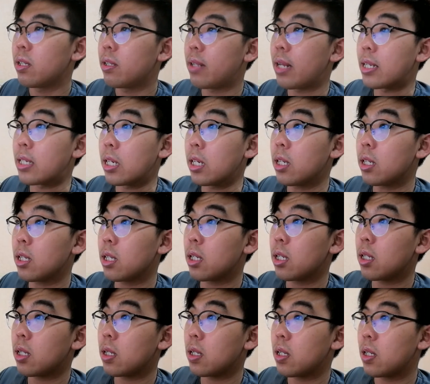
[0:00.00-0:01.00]
That's it?
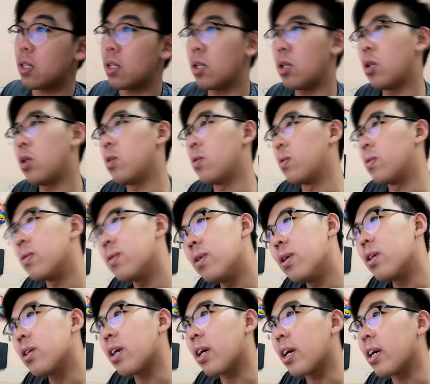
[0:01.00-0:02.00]
Oh,
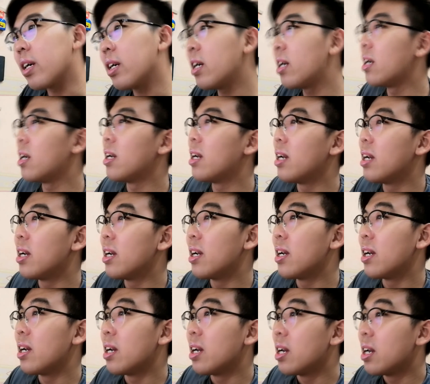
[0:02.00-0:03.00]
okay.
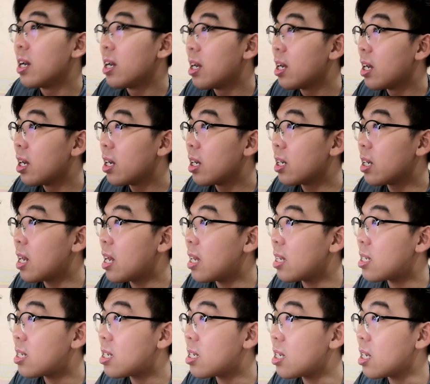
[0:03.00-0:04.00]

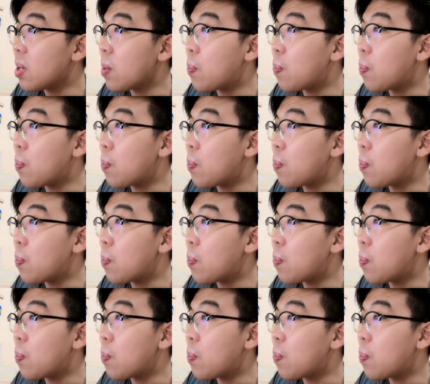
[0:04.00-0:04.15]
Let's see.